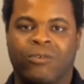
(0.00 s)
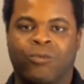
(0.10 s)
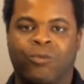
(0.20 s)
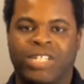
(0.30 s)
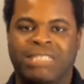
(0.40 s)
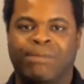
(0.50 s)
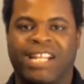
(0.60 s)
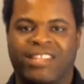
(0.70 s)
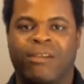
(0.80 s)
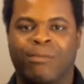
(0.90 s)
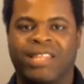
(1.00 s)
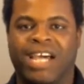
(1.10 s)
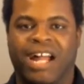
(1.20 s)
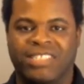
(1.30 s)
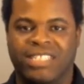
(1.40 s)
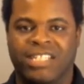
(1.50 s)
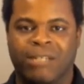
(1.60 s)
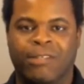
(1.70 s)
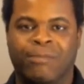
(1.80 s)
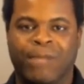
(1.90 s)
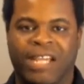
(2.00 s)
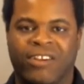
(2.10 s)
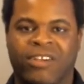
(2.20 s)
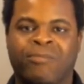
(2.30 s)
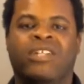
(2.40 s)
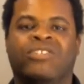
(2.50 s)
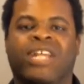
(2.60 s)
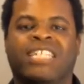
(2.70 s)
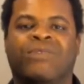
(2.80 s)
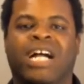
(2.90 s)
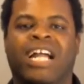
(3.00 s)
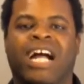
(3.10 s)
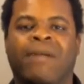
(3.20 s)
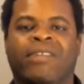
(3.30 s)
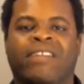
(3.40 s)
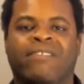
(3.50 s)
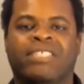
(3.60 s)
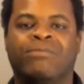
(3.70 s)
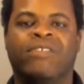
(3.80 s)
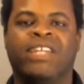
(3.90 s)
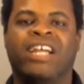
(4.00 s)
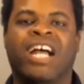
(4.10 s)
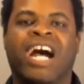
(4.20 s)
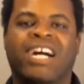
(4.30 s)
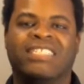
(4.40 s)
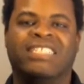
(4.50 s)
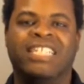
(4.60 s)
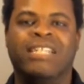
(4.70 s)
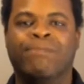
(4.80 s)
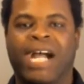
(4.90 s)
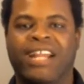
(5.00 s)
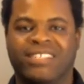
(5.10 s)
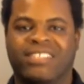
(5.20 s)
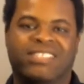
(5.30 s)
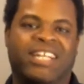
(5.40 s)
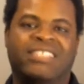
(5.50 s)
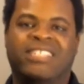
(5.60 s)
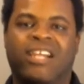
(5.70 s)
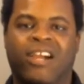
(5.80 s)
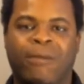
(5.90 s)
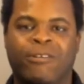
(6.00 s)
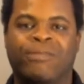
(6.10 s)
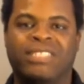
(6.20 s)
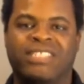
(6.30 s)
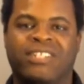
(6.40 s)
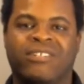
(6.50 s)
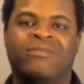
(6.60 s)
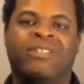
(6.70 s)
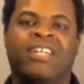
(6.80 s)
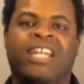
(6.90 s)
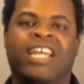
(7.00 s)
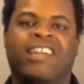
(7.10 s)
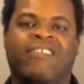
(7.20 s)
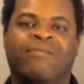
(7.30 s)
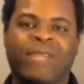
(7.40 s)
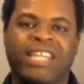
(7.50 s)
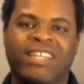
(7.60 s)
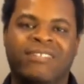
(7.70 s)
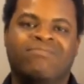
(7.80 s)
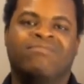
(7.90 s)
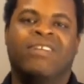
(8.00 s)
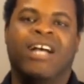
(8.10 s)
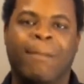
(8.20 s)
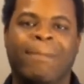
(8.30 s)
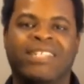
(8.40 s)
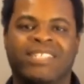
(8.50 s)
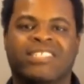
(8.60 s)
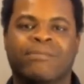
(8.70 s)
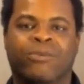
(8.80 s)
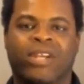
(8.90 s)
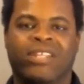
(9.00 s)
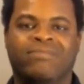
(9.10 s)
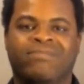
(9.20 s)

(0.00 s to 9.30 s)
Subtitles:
respect their mythology a little bit better. So that's why I'm giving this movie a C minus. Not terrible, but still left me a bit disappointed.